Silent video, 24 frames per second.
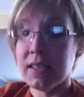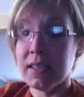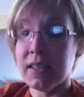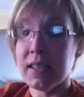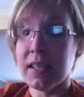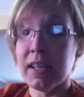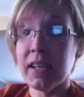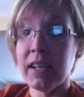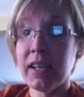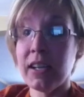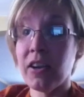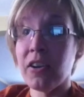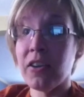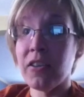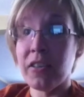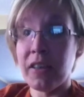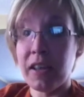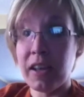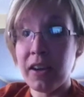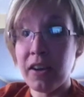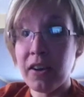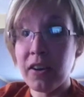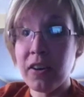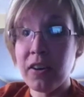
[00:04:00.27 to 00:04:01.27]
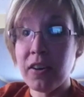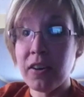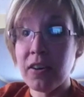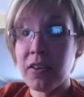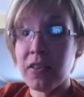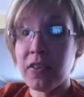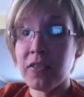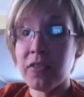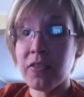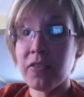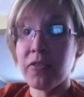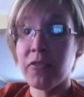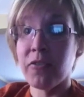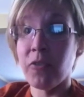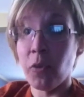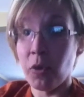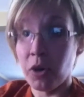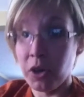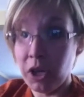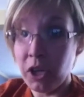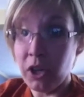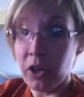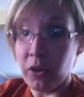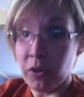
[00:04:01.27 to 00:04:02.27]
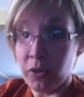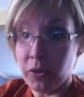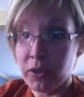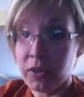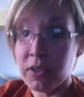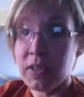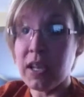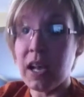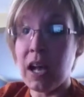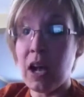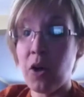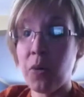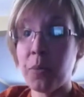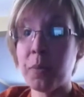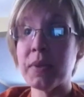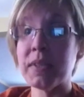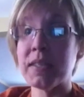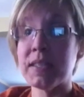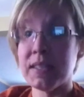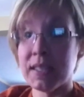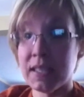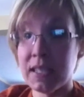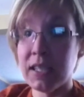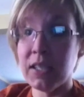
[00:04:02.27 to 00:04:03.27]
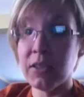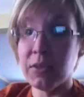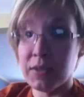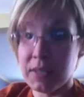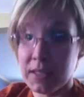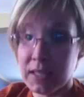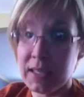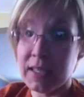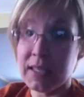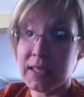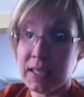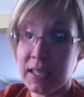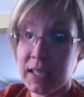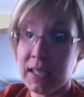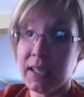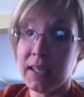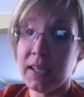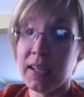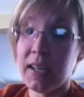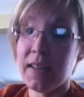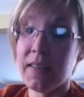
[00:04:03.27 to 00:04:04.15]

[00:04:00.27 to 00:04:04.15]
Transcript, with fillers: they are there for you to help see you succeed.